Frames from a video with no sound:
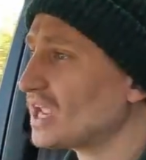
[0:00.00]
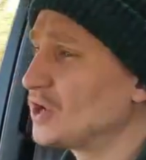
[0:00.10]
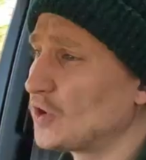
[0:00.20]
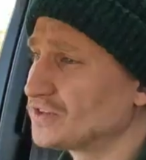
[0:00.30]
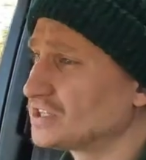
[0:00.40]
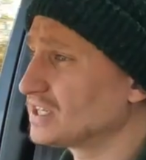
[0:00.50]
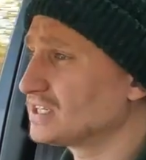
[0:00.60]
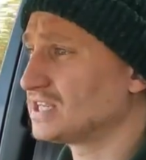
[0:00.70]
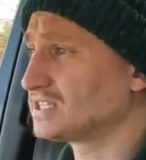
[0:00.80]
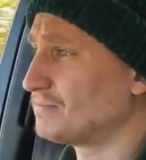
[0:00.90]
It offers,
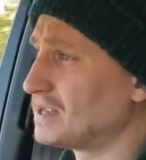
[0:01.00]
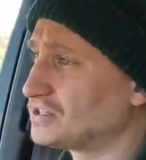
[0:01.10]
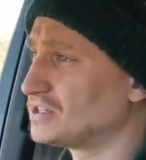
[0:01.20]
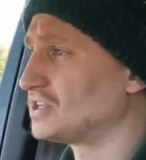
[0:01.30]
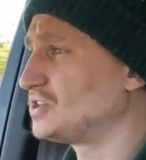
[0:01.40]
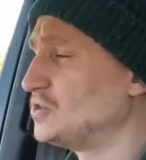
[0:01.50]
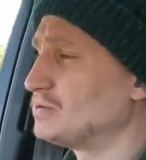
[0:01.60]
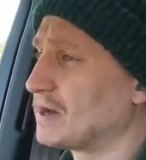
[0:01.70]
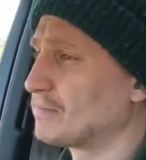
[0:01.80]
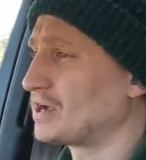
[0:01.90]
as I mentioned, a huge
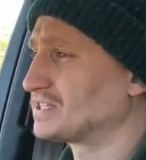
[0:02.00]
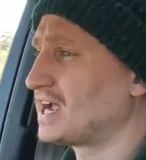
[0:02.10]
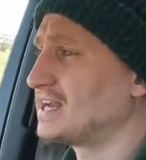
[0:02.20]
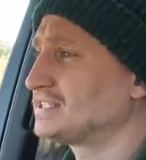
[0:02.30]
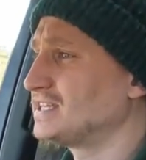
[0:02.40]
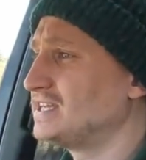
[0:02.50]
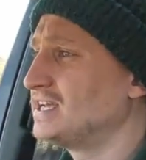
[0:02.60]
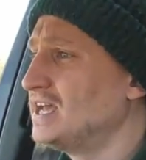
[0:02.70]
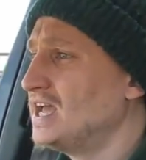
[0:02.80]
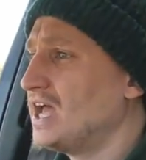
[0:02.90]
amount of practicality,
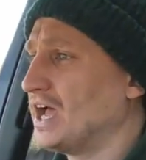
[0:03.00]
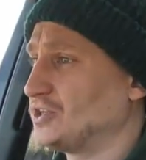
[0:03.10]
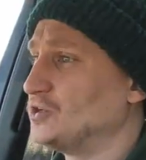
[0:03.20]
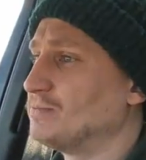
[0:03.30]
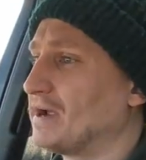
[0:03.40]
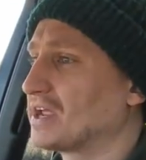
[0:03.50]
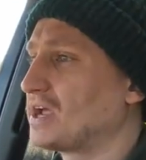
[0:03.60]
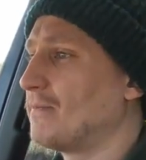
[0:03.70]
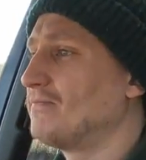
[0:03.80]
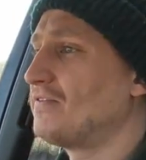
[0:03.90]
a huge amount of
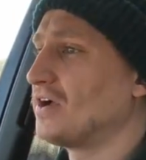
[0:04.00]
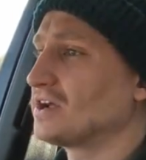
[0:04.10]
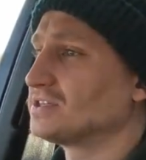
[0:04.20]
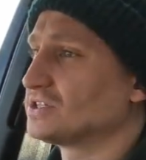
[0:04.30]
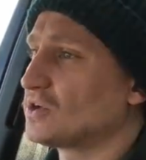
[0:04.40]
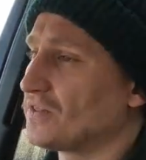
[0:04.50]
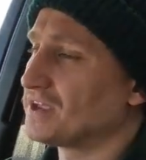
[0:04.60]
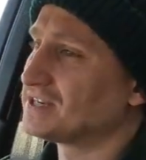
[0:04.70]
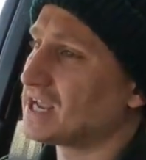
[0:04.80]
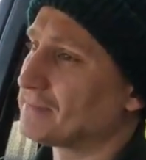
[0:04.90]
comfort because it's got
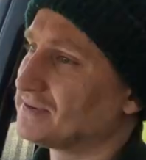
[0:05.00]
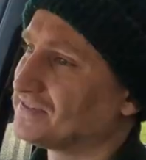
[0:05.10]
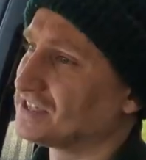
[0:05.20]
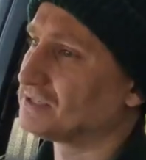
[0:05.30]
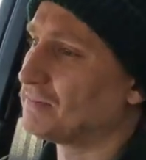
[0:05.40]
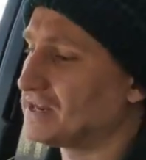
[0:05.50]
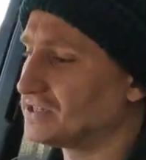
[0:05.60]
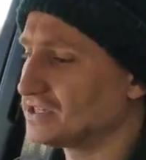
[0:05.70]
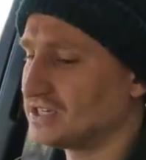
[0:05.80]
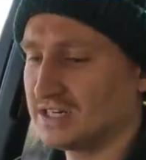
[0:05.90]
the adaptive
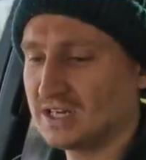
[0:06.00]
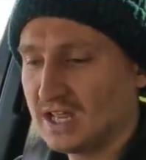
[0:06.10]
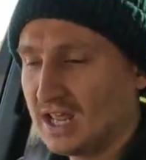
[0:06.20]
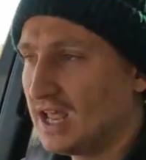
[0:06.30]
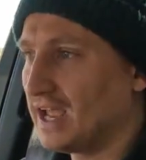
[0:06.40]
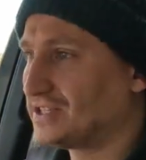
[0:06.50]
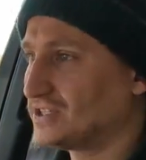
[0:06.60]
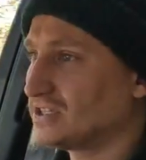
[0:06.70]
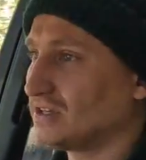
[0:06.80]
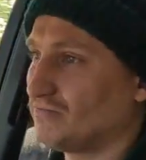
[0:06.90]
suspension. It's
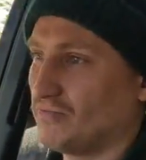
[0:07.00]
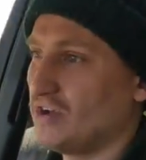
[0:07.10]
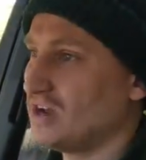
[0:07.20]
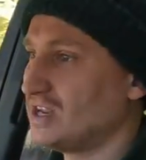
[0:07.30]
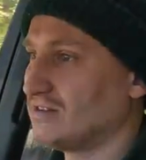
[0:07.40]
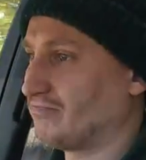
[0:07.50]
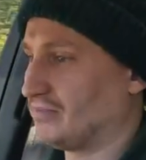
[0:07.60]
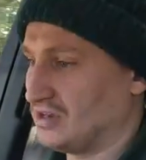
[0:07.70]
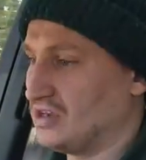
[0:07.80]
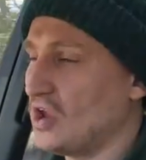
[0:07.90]
just a really
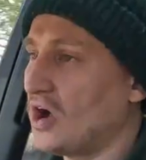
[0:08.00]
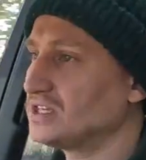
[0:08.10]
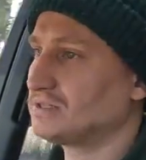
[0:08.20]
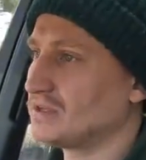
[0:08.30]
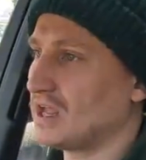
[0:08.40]
nice